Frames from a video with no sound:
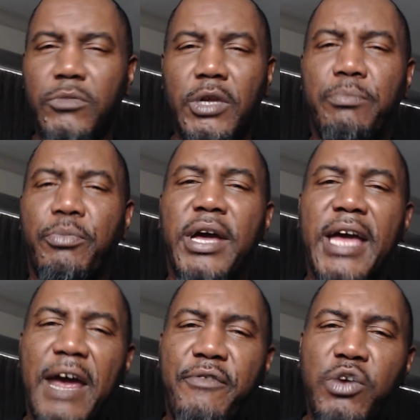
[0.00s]
But
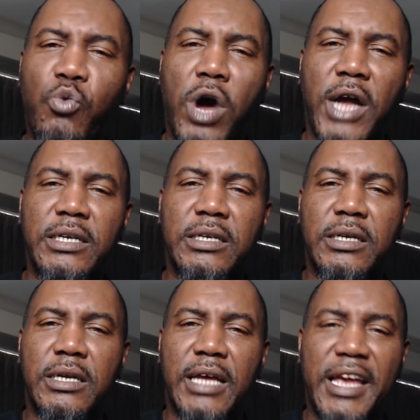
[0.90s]
everyone
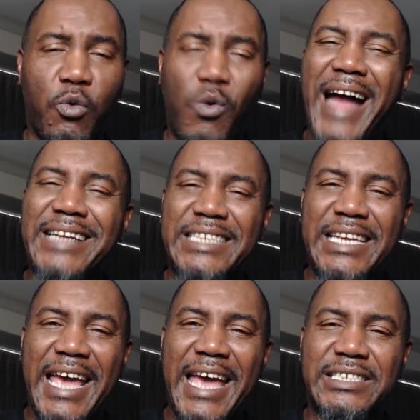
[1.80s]
in
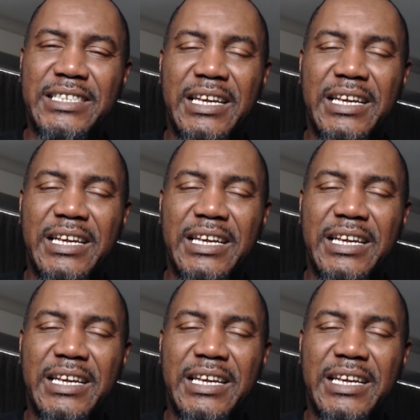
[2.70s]
YTS